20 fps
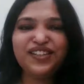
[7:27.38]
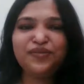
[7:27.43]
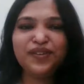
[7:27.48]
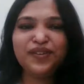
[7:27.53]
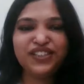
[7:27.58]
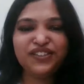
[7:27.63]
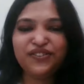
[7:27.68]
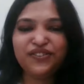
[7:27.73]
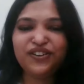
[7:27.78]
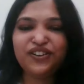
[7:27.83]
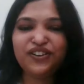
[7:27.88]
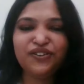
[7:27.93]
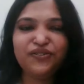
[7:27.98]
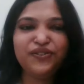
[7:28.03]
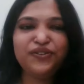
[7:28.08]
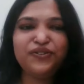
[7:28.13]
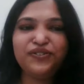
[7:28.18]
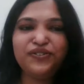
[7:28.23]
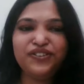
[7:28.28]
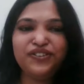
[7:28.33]
specific
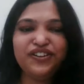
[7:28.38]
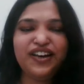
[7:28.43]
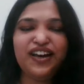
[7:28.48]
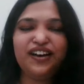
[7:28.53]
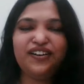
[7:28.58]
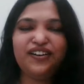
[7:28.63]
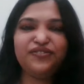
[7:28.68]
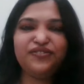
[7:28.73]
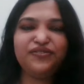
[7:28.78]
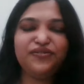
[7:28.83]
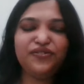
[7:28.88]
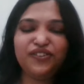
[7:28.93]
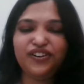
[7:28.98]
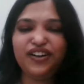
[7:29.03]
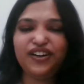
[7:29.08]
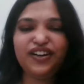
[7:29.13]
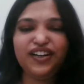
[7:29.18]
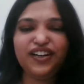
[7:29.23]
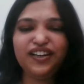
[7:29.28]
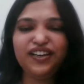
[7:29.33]
review would you have for
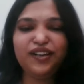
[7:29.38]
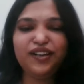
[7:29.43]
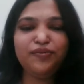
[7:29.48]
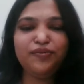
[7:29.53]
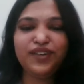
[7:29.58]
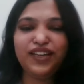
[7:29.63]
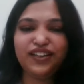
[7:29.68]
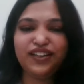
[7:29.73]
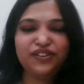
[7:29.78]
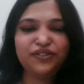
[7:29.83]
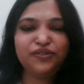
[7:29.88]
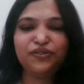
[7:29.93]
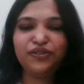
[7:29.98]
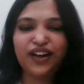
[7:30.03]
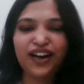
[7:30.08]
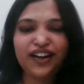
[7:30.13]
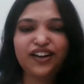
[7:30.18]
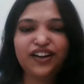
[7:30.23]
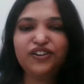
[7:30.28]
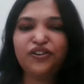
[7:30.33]
our team? Like, you
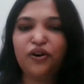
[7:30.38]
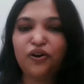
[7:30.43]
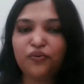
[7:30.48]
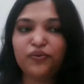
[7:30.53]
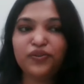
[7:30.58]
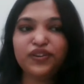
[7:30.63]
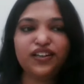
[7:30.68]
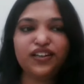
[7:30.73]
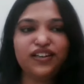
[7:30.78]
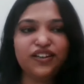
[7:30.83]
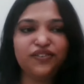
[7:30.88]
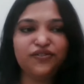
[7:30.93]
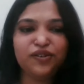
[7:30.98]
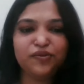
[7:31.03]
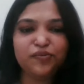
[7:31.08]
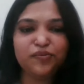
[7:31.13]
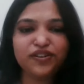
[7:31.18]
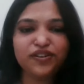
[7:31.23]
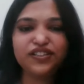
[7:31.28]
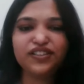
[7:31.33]
had a talk with our
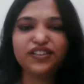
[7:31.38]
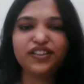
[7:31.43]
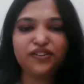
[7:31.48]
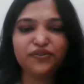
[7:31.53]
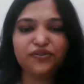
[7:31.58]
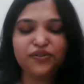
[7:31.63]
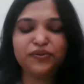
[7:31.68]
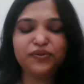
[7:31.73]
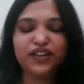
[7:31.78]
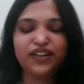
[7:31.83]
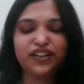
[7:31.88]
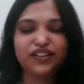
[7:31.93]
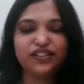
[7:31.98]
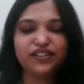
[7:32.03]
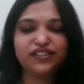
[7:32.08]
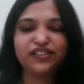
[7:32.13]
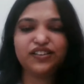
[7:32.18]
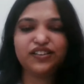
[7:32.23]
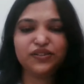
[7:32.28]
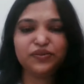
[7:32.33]
developers and everyone
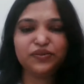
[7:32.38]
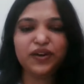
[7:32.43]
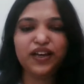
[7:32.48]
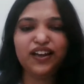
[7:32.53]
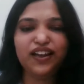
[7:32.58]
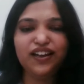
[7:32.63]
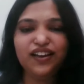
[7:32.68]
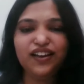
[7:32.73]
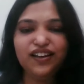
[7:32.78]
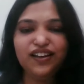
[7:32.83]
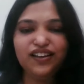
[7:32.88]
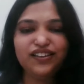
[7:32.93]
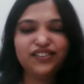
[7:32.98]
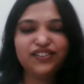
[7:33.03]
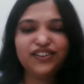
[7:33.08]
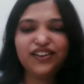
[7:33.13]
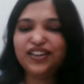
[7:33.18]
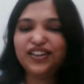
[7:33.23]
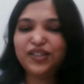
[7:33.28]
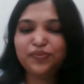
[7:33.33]
else as well.
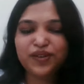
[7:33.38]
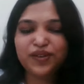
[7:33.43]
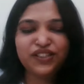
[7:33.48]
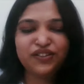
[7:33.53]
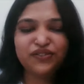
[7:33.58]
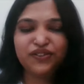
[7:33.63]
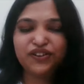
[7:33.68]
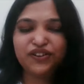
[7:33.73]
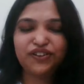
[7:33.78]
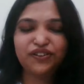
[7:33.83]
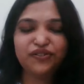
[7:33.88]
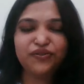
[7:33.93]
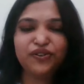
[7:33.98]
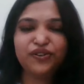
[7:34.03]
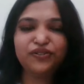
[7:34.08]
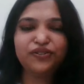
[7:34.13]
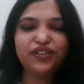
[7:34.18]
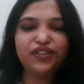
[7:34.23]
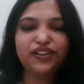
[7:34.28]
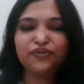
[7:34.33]
So any specific
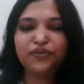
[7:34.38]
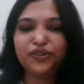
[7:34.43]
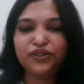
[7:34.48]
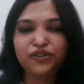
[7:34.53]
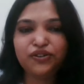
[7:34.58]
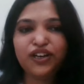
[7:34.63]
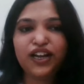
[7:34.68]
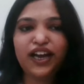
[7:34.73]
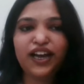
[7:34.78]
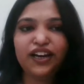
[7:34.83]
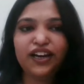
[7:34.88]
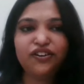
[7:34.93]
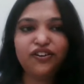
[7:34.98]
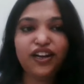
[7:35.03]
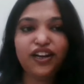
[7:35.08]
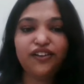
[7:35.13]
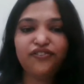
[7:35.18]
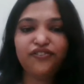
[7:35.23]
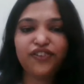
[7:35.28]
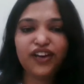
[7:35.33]
review, like what you liked, or
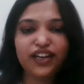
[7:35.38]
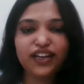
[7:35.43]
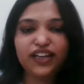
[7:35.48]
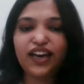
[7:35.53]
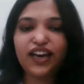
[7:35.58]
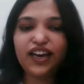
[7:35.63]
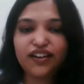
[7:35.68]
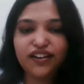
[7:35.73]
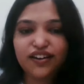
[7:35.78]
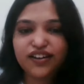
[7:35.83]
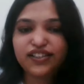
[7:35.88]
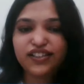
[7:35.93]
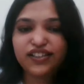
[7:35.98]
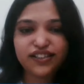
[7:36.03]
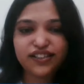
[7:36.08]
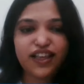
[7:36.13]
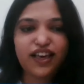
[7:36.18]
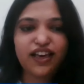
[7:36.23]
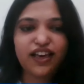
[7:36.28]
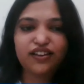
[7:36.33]
if any errors
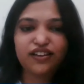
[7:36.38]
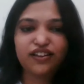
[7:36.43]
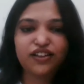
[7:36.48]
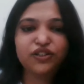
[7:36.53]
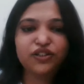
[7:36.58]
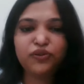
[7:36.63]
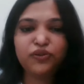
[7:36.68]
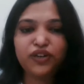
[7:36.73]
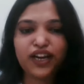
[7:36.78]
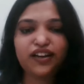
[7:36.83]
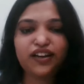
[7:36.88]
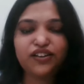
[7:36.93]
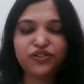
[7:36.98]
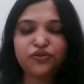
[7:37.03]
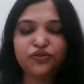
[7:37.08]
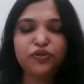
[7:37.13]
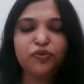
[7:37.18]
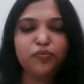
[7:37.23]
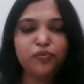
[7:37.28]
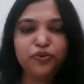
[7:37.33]
is there that you would like us
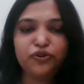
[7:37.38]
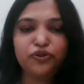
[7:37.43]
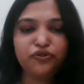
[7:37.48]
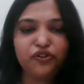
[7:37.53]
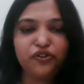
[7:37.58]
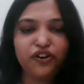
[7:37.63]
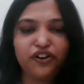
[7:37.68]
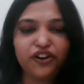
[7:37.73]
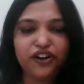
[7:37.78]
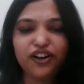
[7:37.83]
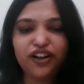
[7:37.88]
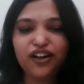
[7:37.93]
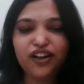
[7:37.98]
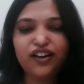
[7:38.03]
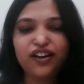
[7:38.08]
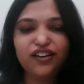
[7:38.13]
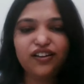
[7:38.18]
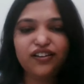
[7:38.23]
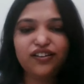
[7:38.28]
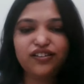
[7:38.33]
to improve on.
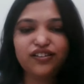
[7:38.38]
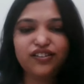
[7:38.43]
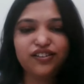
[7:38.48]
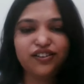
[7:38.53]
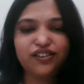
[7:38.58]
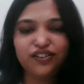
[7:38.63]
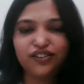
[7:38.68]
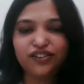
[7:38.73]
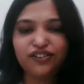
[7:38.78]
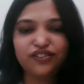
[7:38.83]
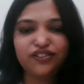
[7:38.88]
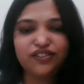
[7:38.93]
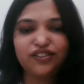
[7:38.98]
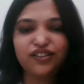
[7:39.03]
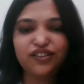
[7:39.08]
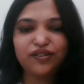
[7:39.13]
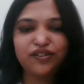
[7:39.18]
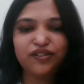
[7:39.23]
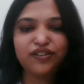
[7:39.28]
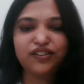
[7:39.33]
So
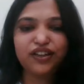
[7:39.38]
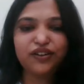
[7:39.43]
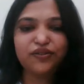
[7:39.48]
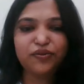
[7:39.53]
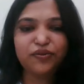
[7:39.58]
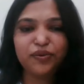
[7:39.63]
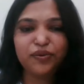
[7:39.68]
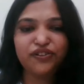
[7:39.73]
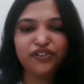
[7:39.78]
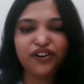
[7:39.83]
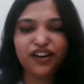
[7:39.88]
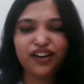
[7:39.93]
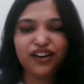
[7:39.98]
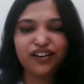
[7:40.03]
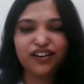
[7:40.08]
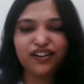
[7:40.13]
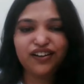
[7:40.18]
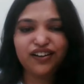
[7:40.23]
that would be great.